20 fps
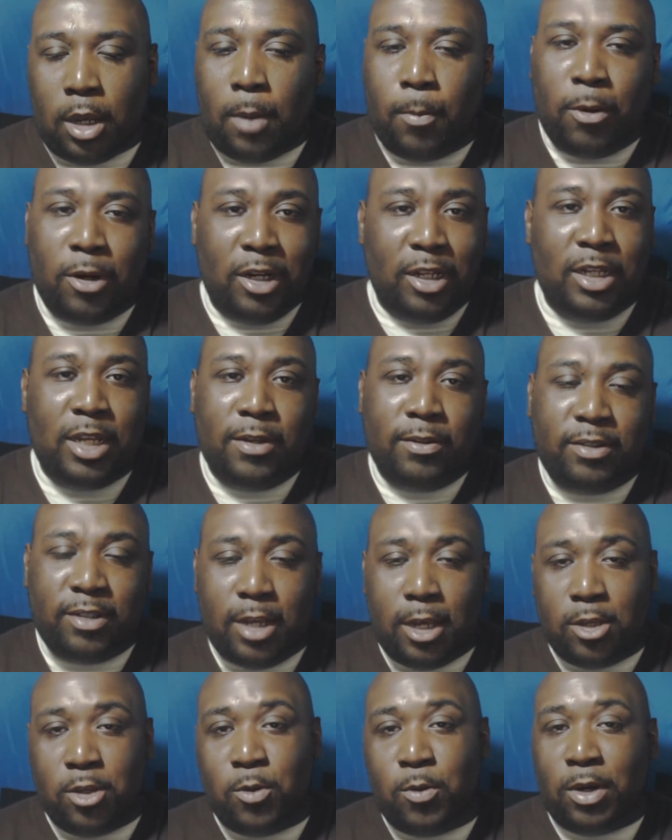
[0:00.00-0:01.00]
I'm gonna
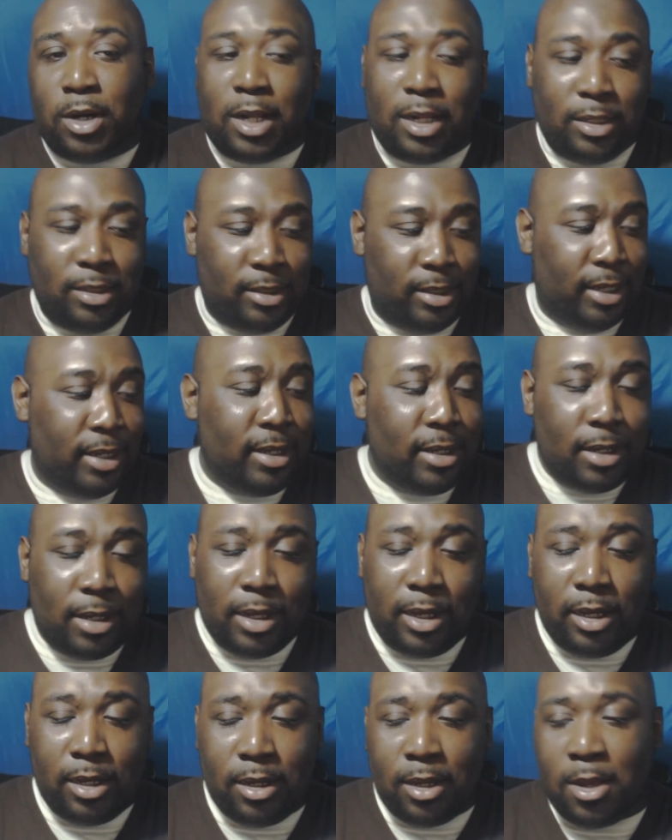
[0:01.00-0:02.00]
tell you what I didn't
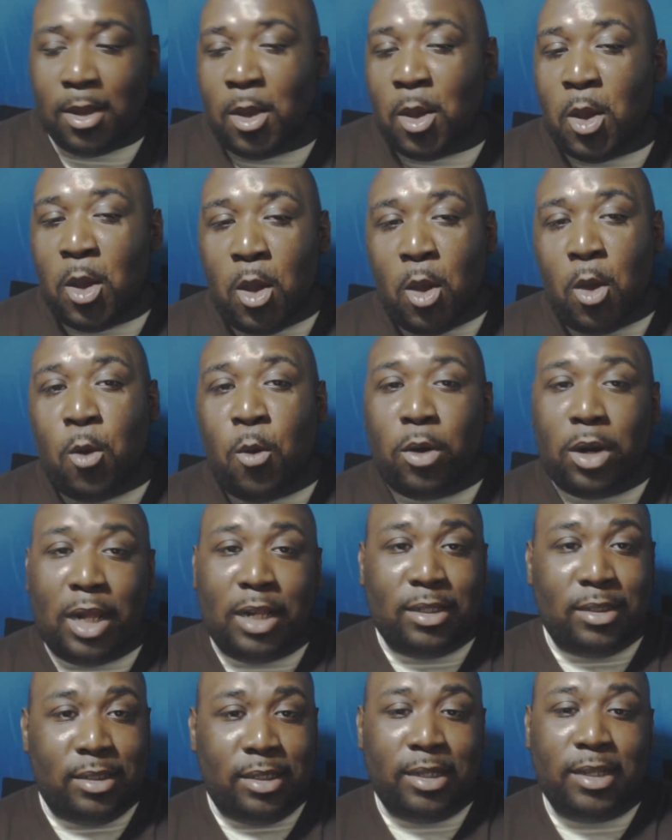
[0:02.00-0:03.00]
like, what
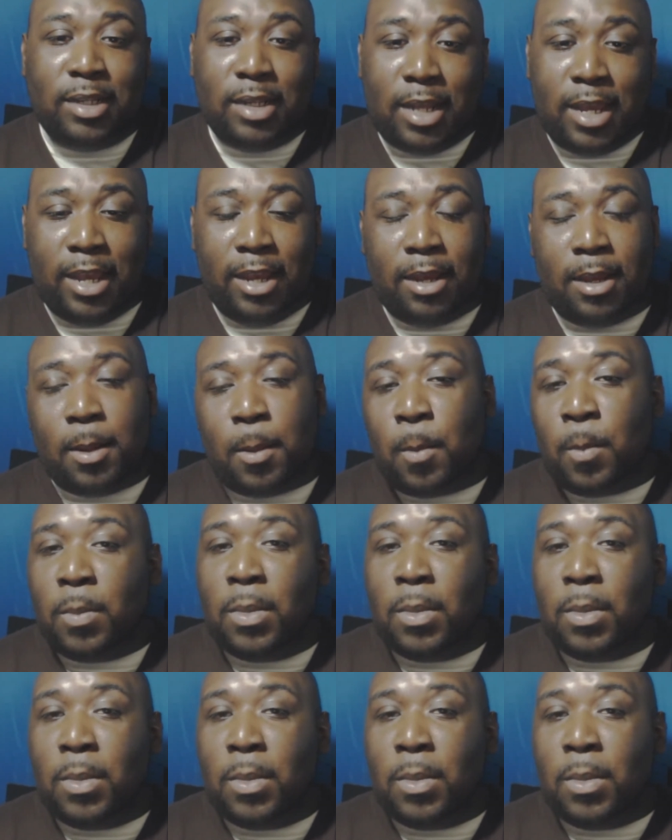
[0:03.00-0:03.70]
I did like,